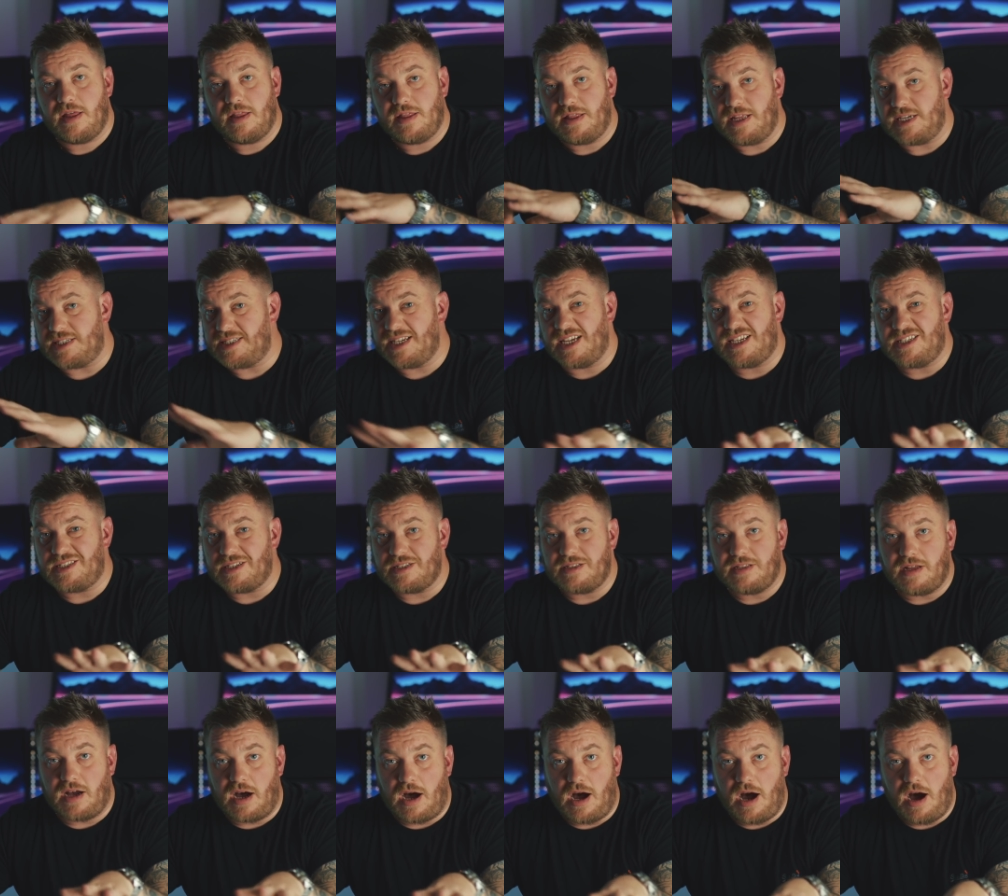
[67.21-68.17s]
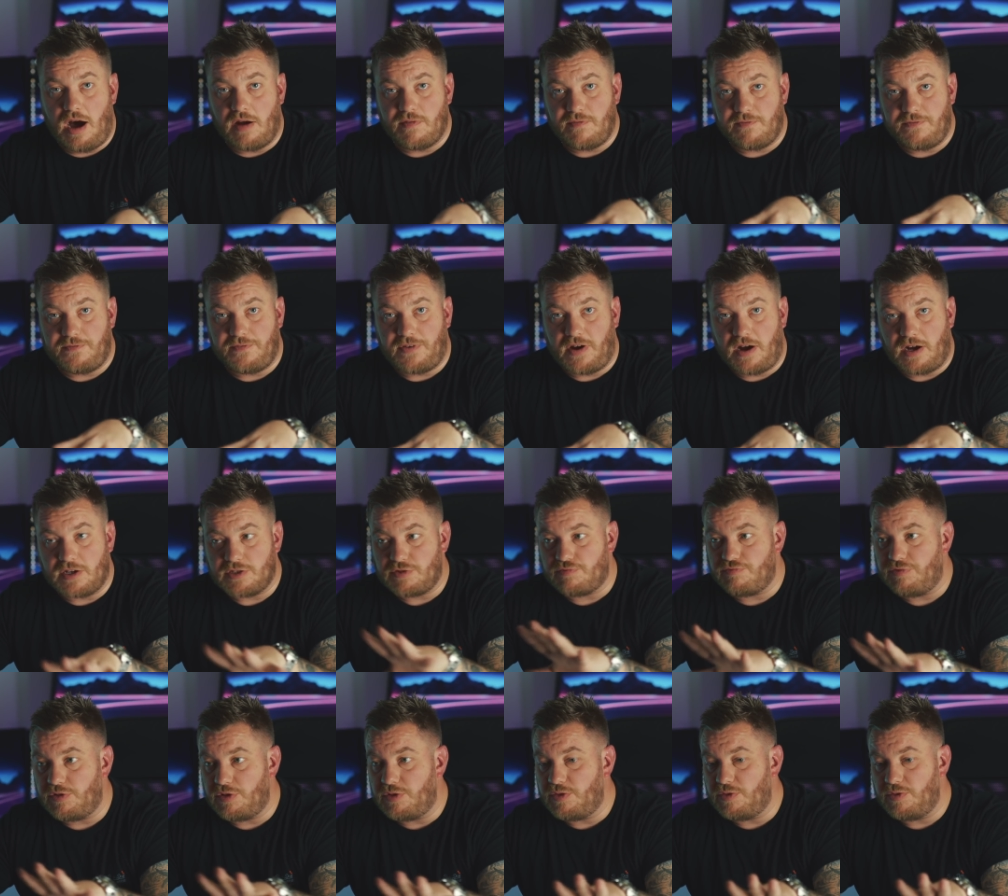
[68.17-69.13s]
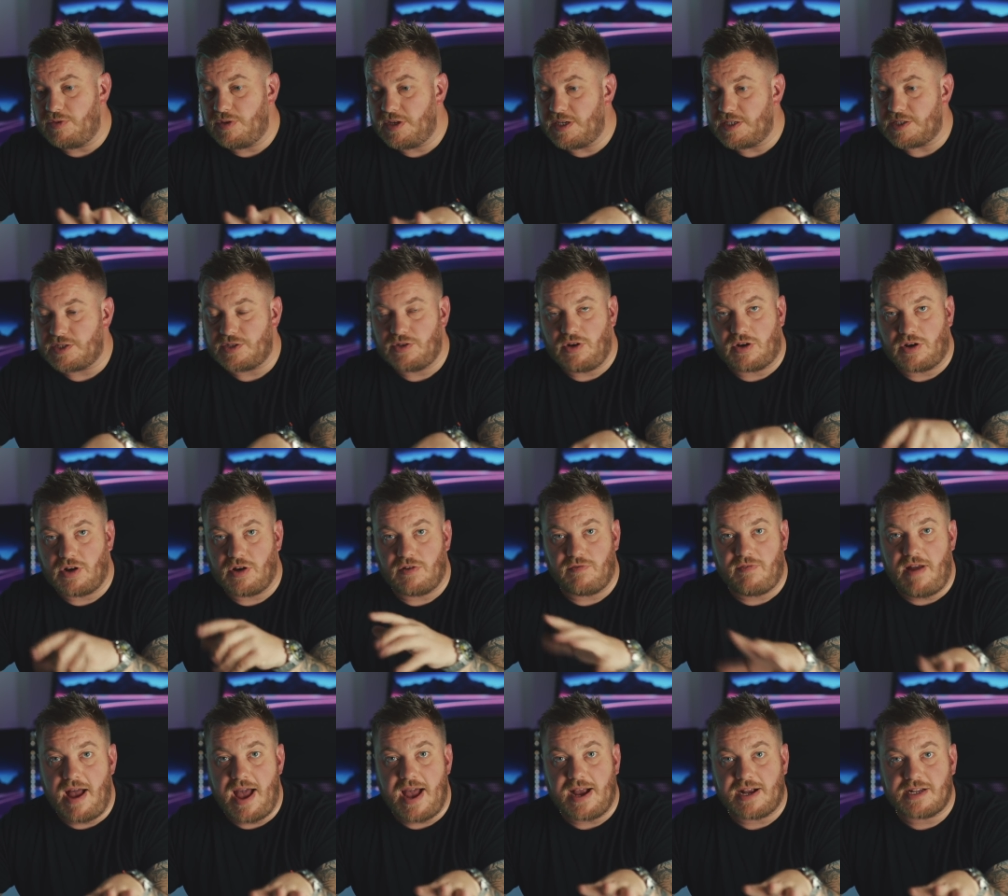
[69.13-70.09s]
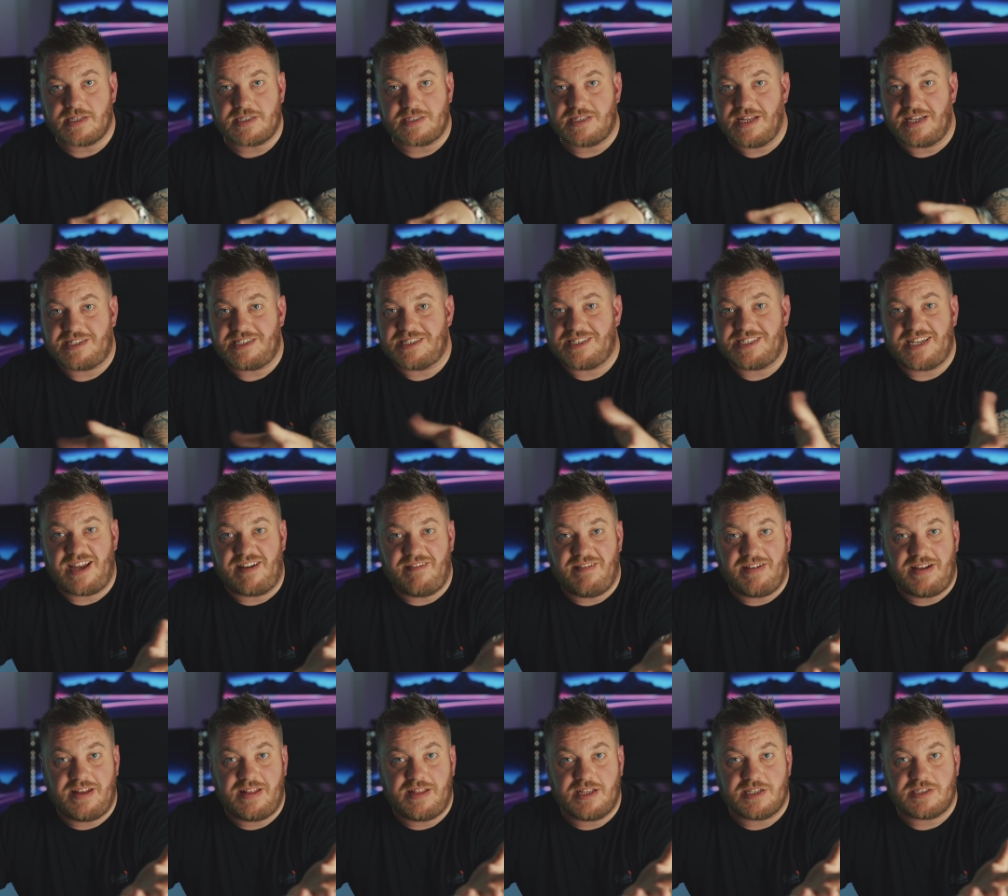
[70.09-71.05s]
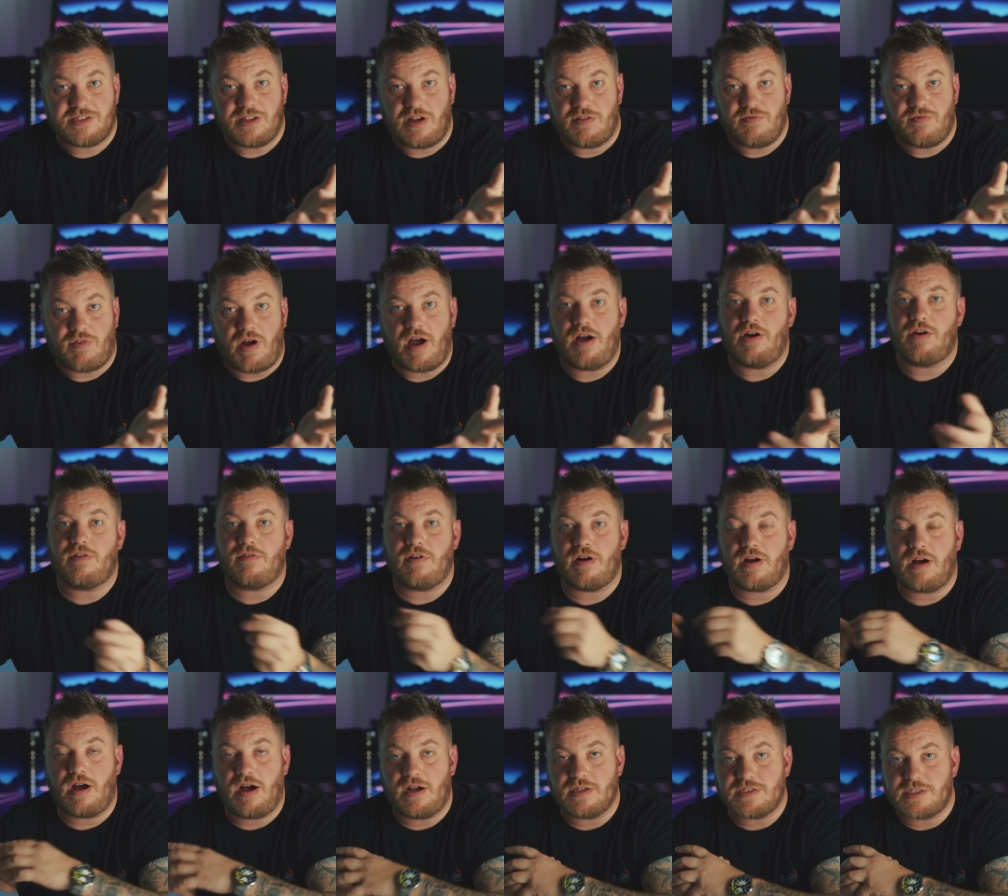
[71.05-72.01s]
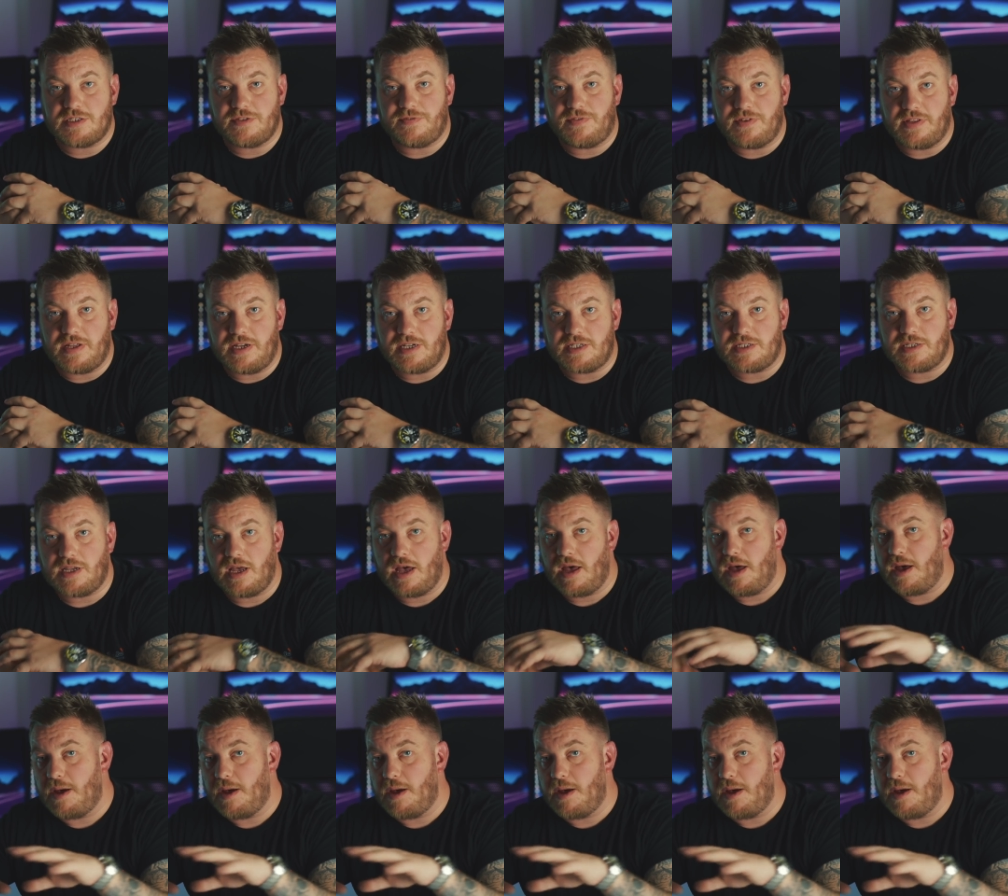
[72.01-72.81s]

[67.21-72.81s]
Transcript: This isn't a hard and fast rule, it's not correct necessarily, there's no right or wrong answers for this,